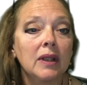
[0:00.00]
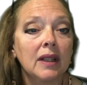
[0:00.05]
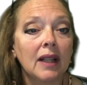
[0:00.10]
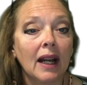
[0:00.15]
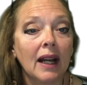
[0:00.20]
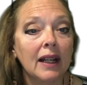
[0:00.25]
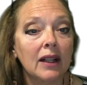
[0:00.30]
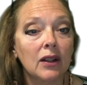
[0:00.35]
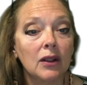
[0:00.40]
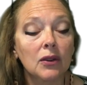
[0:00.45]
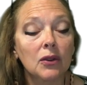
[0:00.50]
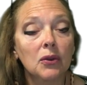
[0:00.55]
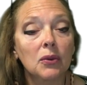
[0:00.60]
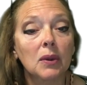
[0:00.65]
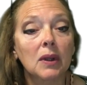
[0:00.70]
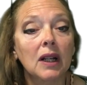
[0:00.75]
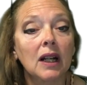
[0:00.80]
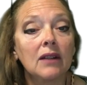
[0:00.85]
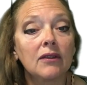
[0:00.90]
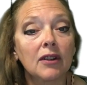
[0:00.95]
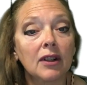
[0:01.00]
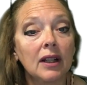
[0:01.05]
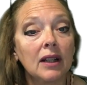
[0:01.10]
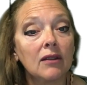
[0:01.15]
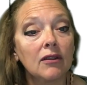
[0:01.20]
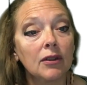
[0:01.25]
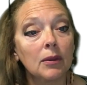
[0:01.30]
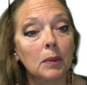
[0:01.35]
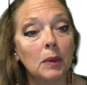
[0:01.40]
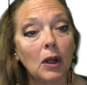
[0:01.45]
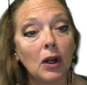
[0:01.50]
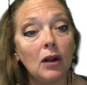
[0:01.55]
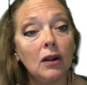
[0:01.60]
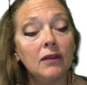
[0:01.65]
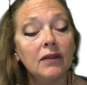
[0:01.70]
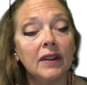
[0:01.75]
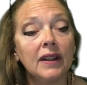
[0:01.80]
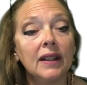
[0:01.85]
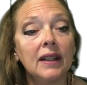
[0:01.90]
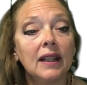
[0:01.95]
tigers recovering from
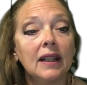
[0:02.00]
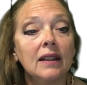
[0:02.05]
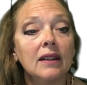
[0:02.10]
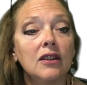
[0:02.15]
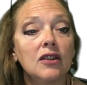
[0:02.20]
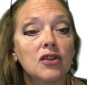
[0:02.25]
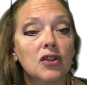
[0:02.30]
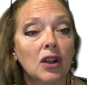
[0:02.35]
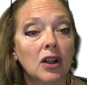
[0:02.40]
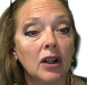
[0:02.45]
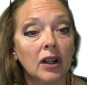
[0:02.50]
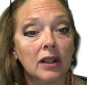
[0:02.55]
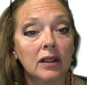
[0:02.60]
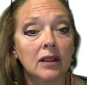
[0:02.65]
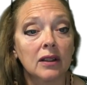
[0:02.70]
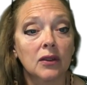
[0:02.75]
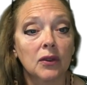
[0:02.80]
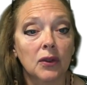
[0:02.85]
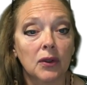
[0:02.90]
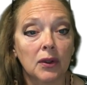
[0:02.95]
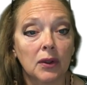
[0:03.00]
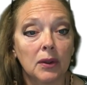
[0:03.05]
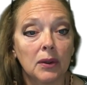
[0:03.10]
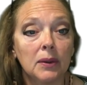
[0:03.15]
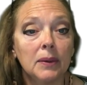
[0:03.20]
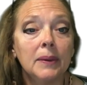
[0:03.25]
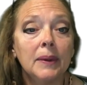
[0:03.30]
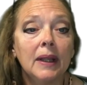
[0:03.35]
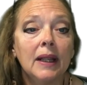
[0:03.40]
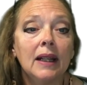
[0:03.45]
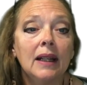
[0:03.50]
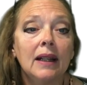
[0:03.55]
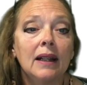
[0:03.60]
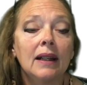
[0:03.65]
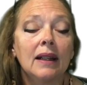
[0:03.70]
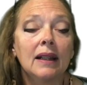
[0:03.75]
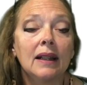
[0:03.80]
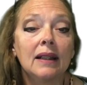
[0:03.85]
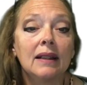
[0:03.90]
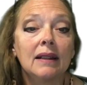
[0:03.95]
COVID in the Jakarta Zoo.
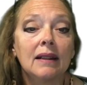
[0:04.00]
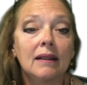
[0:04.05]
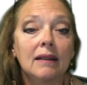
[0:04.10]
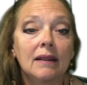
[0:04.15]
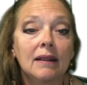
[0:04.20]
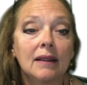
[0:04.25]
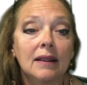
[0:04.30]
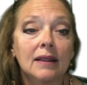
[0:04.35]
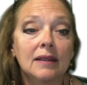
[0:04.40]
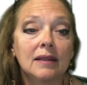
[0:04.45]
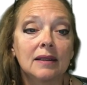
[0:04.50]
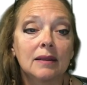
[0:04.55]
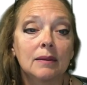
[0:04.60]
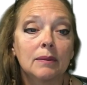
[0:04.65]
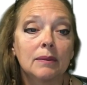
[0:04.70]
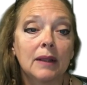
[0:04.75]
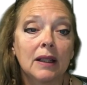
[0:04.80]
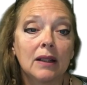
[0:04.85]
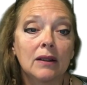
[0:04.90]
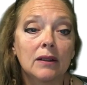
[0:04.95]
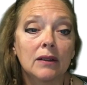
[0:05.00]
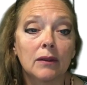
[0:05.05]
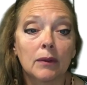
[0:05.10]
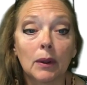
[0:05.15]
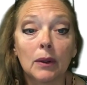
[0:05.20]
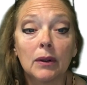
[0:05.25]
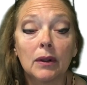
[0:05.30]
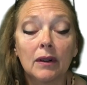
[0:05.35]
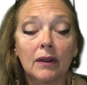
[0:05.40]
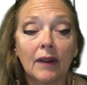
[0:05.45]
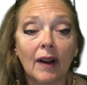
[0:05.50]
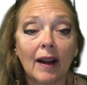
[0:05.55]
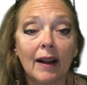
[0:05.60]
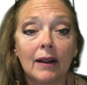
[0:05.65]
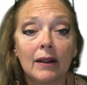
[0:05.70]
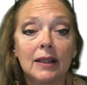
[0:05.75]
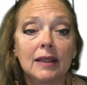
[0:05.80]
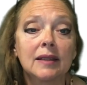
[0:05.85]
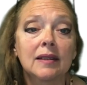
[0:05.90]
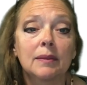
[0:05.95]
And this
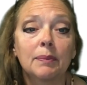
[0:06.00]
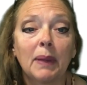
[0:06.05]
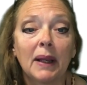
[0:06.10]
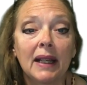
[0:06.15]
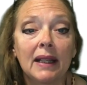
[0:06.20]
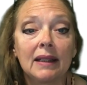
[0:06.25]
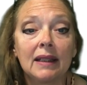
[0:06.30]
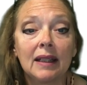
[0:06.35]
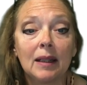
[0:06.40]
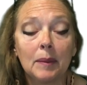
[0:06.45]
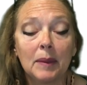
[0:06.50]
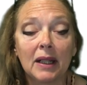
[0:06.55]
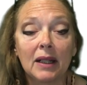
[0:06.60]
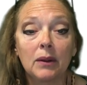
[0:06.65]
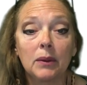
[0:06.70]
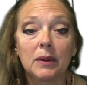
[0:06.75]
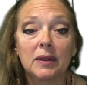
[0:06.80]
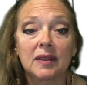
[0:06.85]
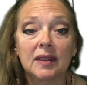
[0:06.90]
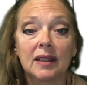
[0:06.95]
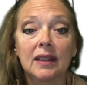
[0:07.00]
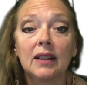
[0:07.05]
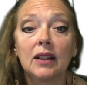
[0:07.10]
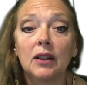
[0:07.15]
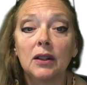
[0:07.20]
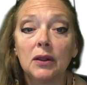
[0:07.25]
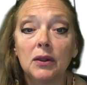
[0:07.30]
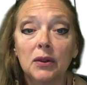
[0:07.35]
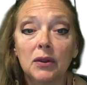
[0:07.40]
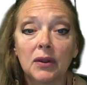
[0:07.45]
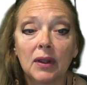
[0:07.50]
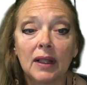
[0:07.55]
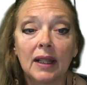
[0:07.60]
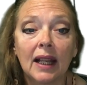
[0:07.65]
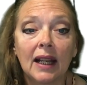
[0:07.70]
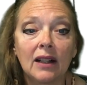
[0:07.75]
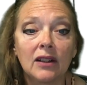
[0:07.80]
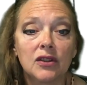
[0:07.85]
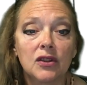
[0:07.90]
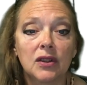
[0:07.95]
coronavirus pandemic was in the news in
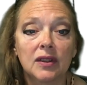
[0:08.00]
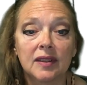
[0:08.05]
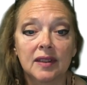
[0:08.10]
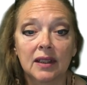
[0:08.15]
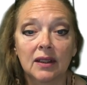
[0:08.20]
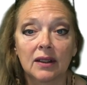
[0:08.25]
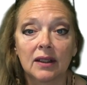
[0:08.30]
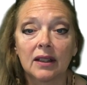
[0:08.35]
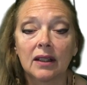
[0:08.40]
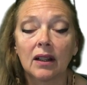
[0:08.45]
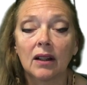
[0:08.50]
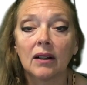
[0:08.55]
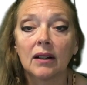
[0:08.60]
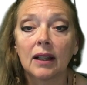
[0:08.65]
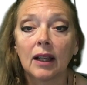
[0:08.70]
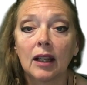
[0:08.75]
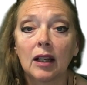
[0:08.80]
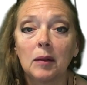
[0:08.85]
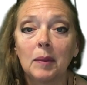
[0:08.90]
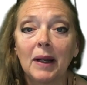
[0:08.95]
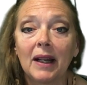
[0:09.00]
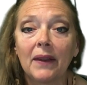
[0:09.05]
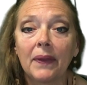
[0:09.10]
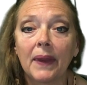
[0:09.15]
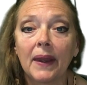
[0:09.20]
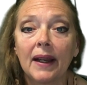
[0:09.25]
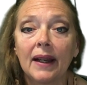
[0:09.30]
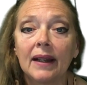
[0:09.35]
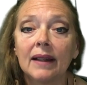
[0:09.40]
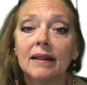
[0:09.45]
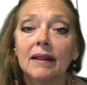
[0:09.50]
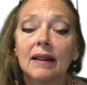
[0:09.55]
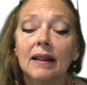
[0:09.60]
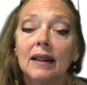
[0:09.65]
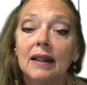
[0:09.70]
Al Jazeera talking about that.